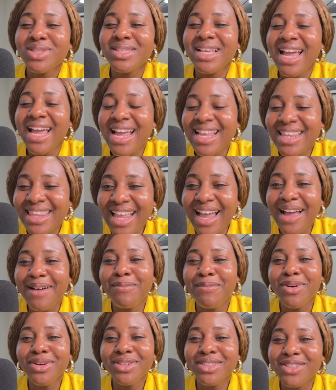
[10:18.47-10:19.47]
enter
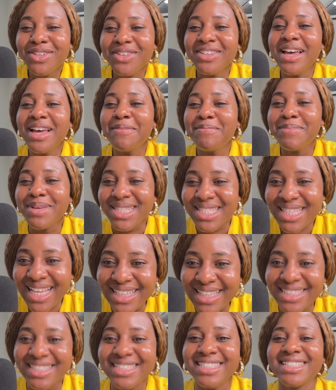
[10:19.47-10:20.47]
among the other
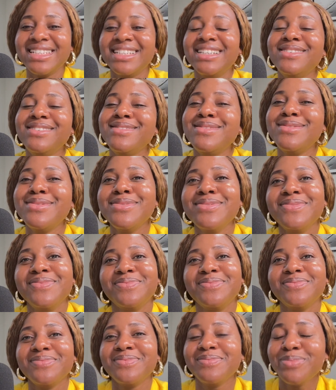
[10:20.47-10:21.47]
percent.
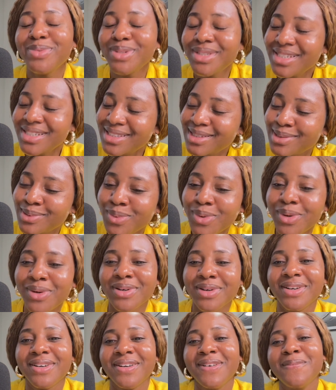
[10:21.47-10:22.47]
Put in the
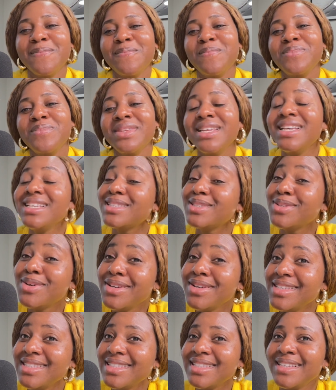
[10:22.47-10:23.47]
work. It's
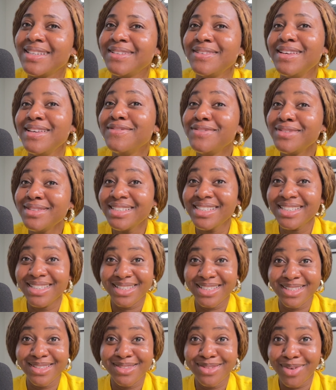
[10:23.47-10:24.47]
not easy. Even
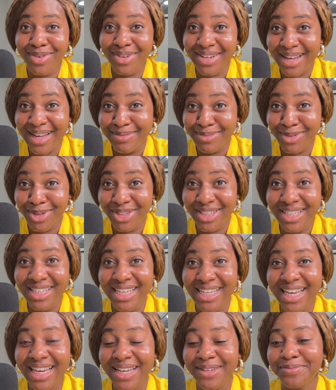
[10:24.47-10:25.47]
this talk I'm talking
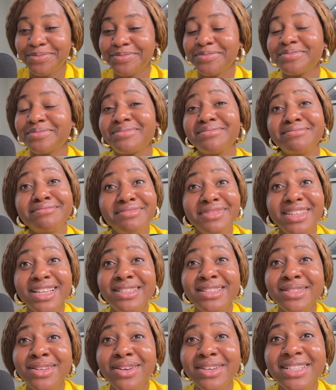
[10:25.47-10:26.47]
here,
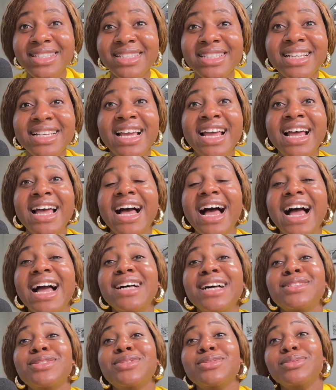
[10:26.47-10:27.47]
it's not easy. I
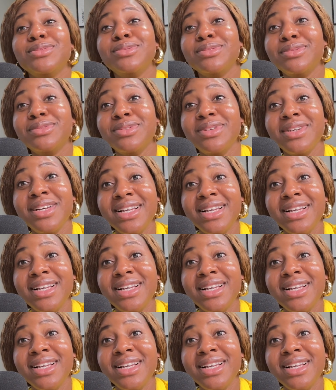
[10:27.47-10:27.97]
had to